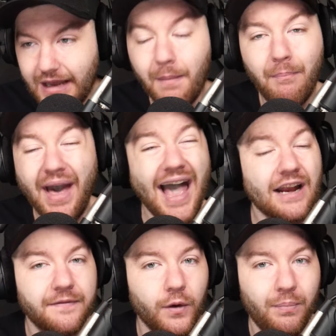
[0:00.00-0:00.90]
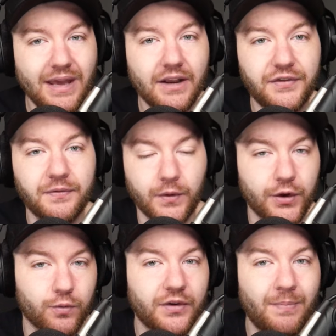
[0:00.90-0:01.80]
impactful picks for
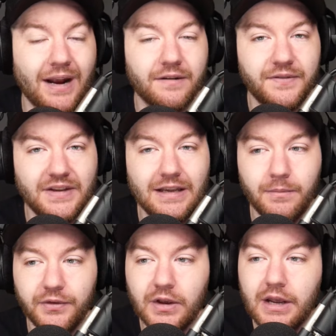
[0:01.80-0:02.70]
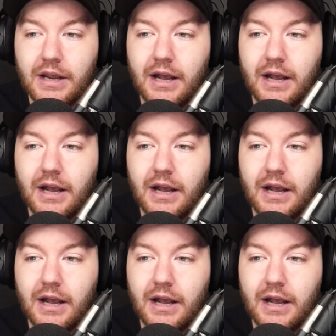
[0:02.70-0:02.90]
their respective teams.